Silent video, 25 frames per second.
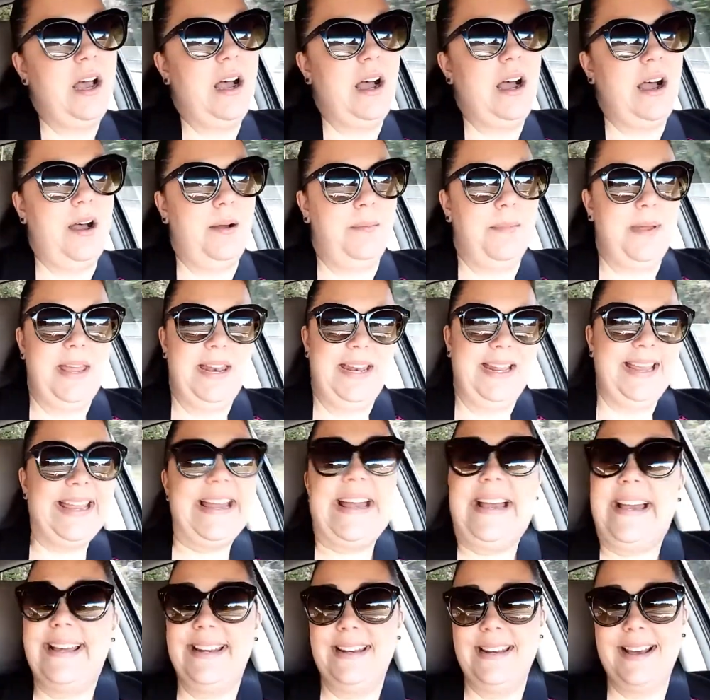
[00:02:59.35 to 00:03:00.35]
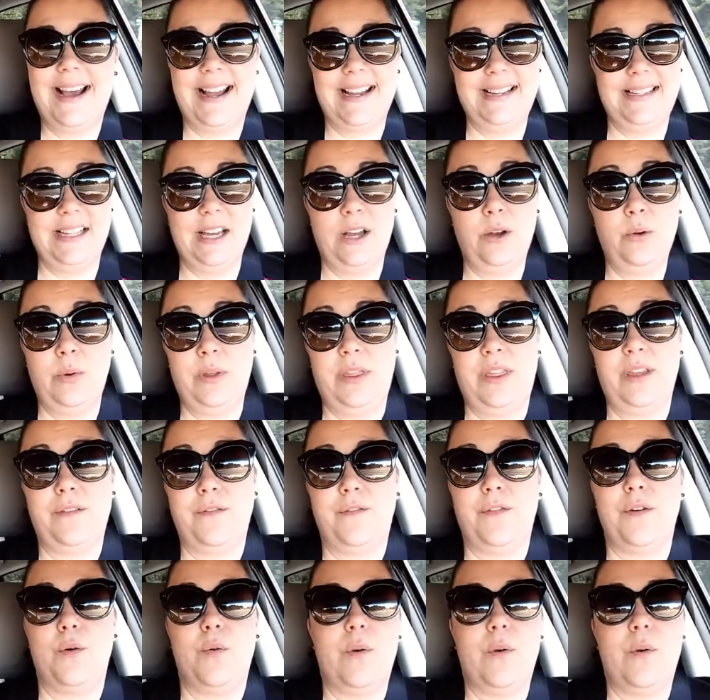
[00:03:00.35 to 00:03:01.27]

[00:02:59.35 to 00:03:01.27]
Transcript: And again, I dealt with it